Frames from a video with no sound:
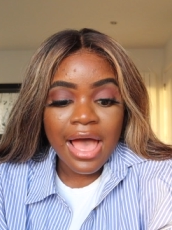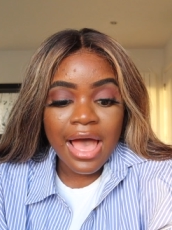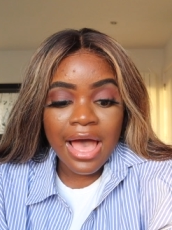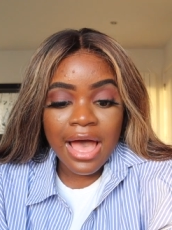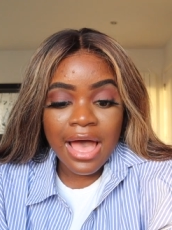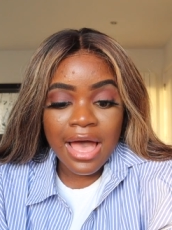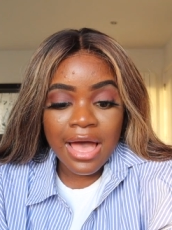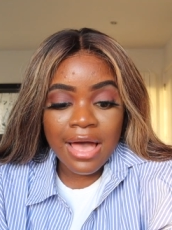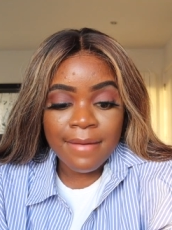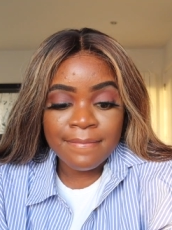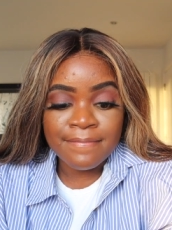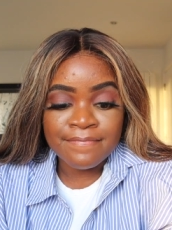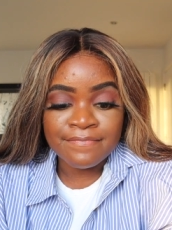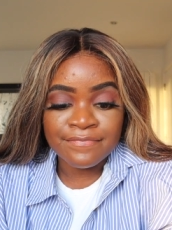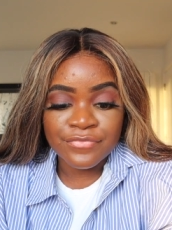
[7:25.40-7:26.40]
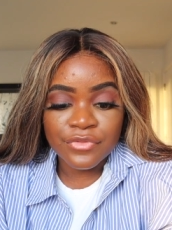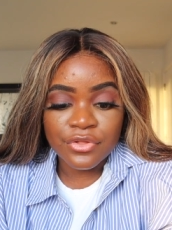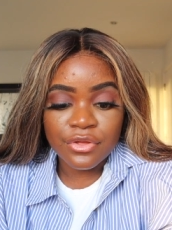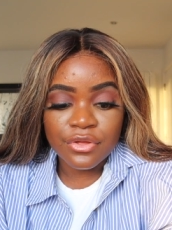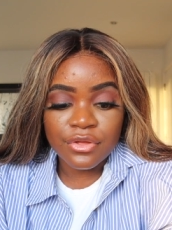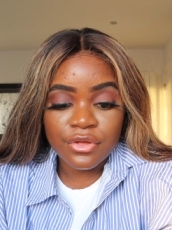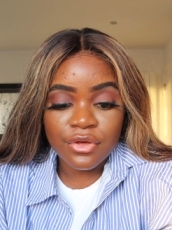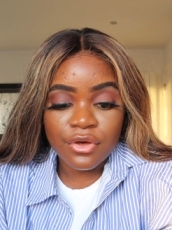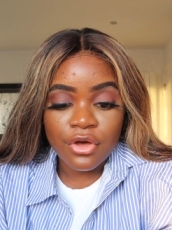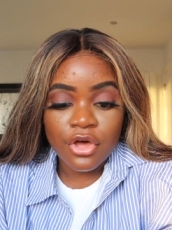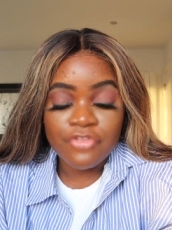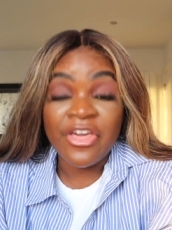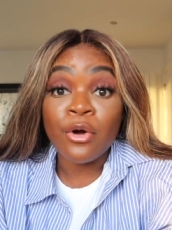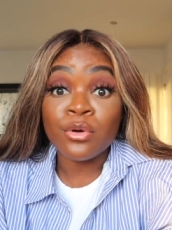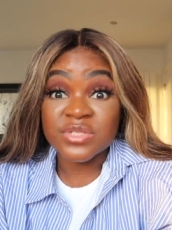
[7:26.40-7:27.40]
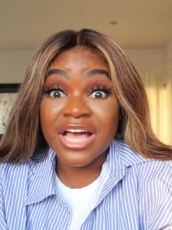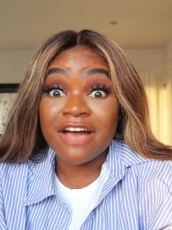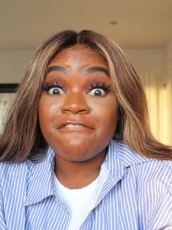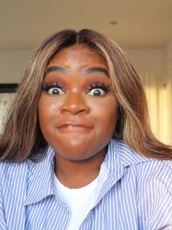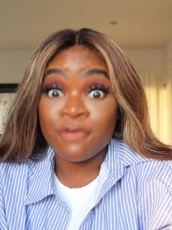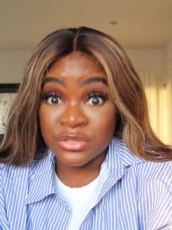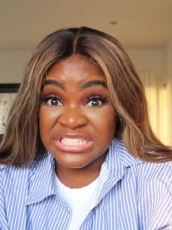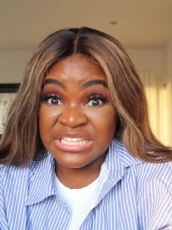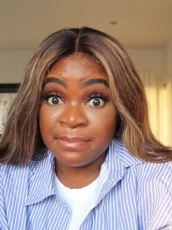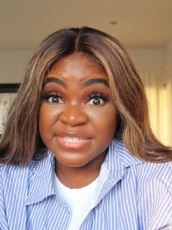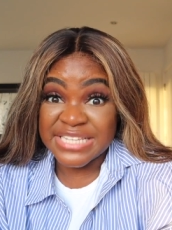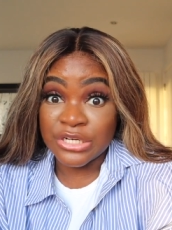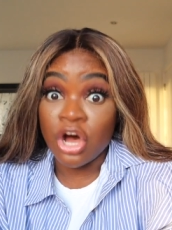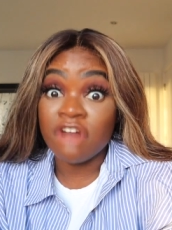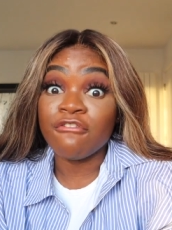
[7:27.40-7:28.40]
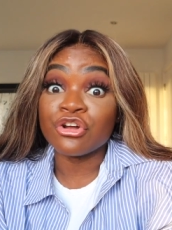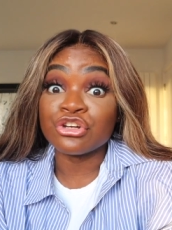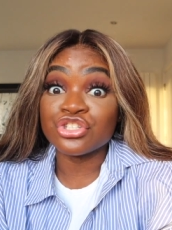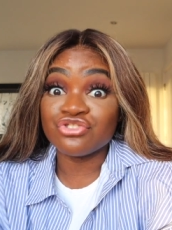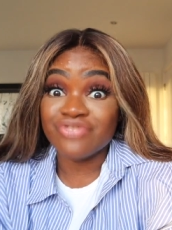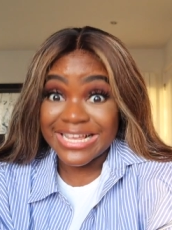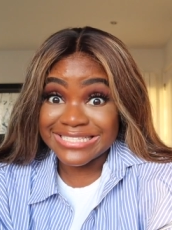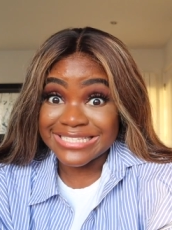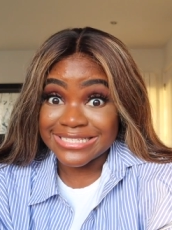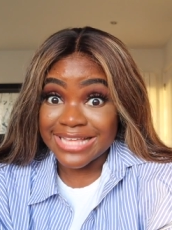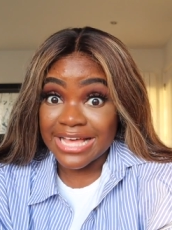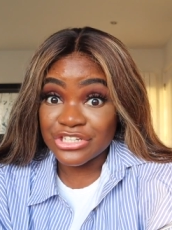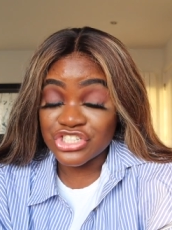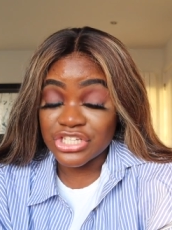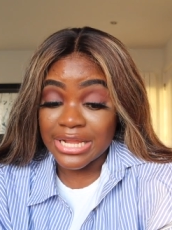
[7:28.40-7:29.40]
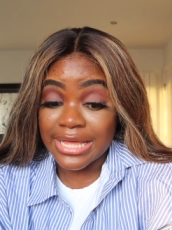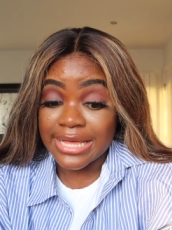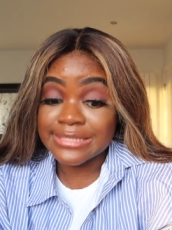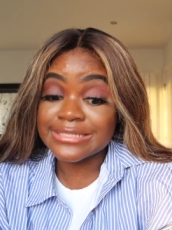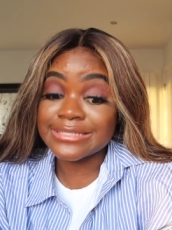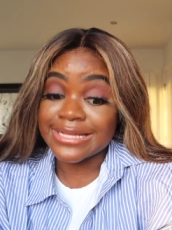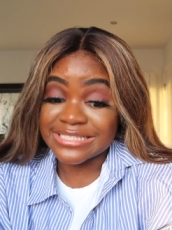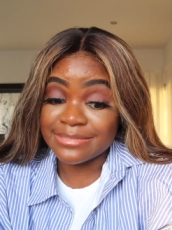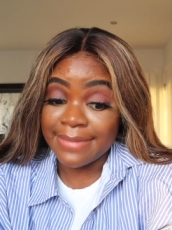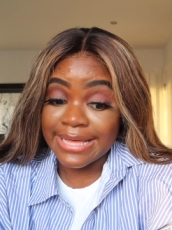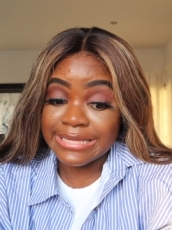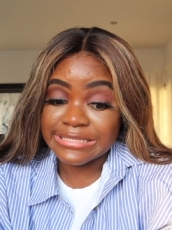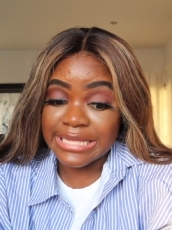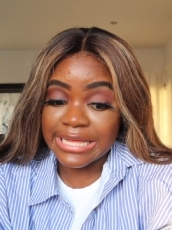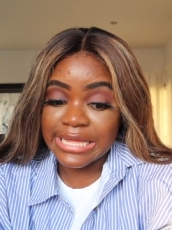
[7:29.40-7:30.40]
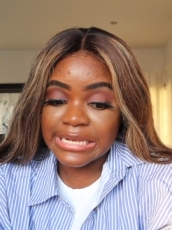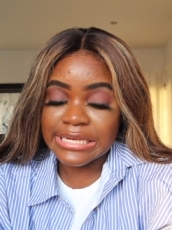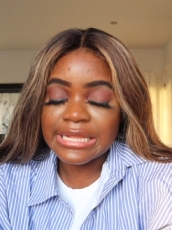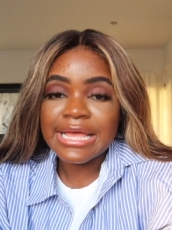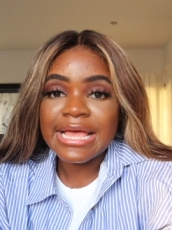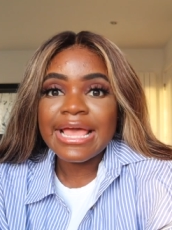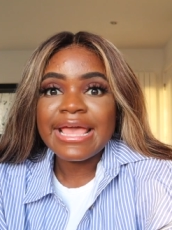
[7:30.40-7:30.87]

They also have 40% off on dresses actually, so that's amazing.